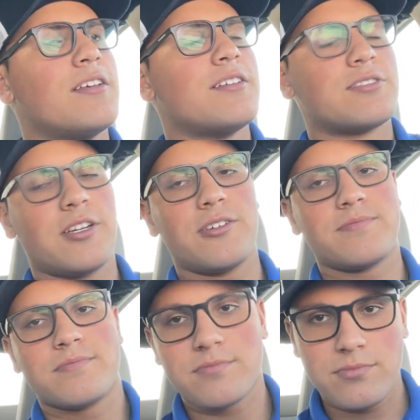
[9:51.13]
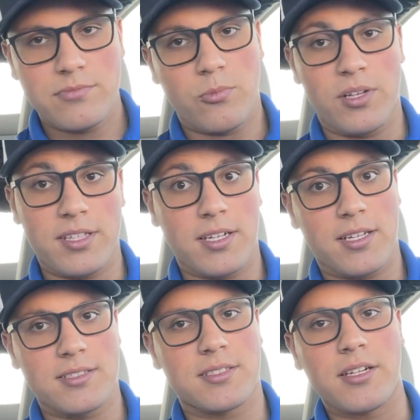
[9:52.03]
So one thing to
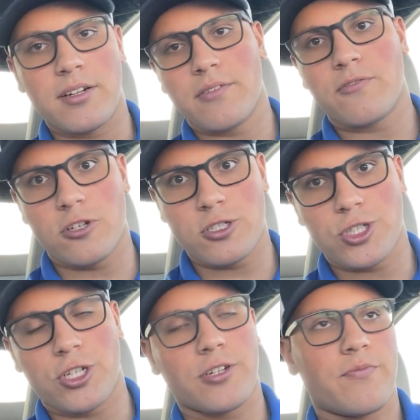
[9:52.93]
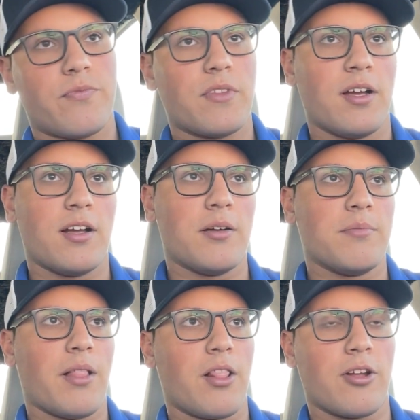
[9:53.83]
consider for sure,
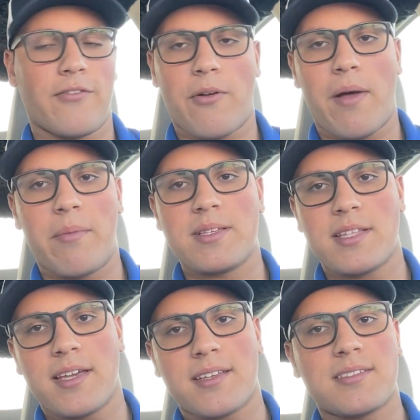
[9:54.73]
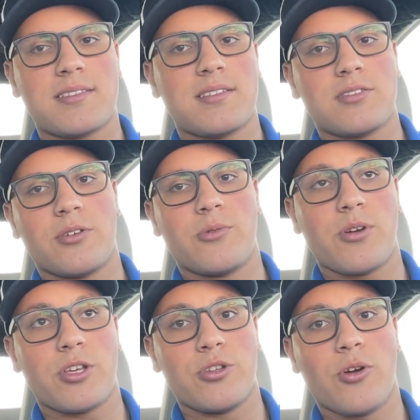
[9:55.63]
learn from my mistakes so
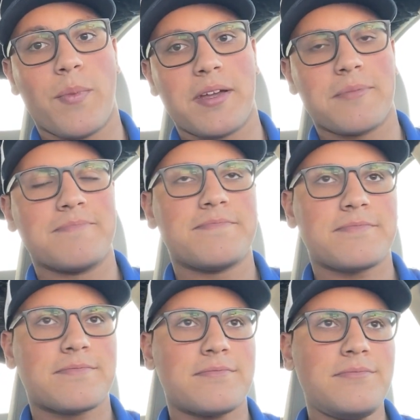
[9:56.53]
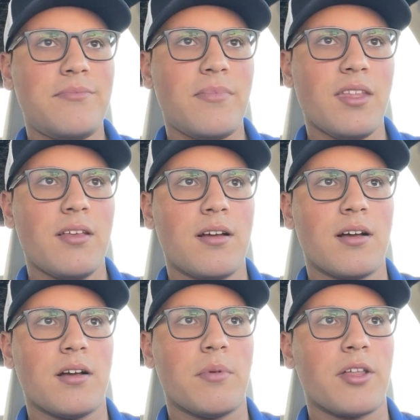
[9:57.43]
you don't make them.
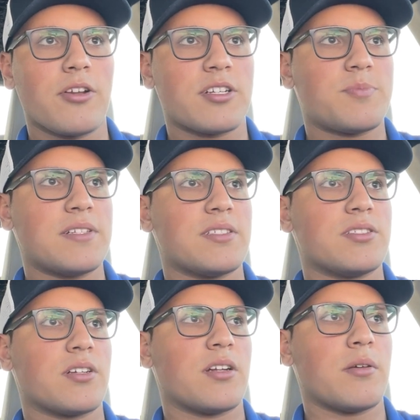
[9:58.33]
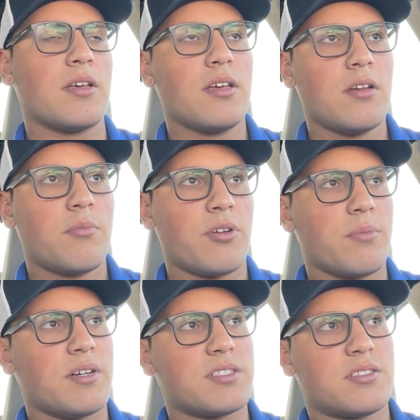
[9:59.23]
Other expenses are gonna pretty
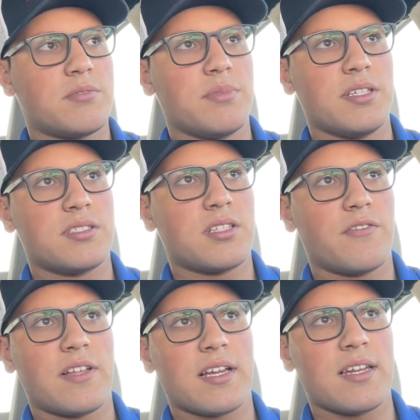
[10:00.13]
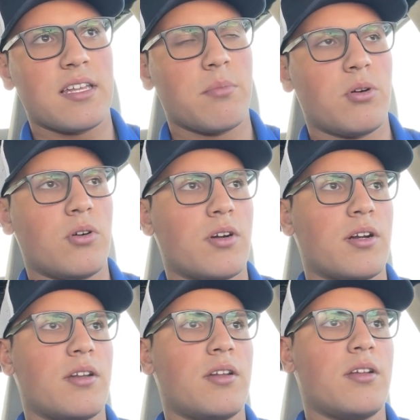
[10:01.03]
much be stuff like a knee
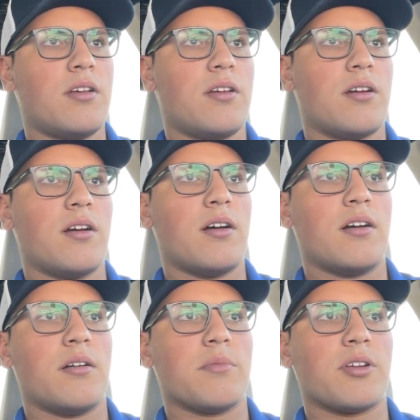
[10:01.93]
board. You're